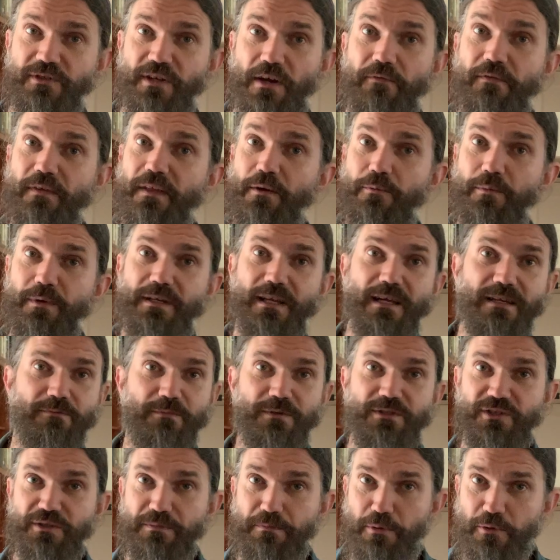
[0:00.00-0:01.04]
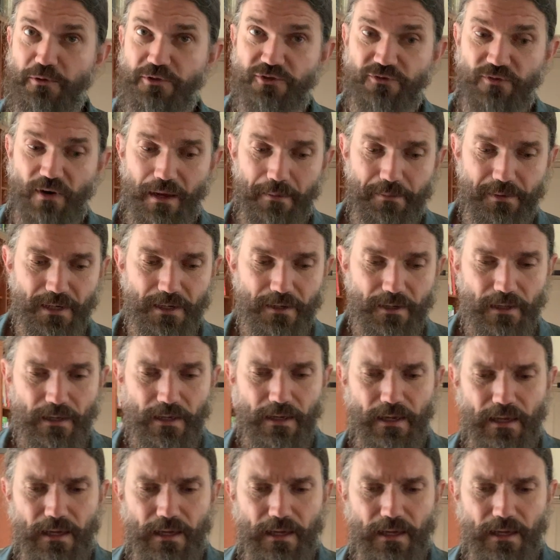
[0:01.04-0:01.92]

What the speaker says: So everything we'd done, we just bootstrapped it.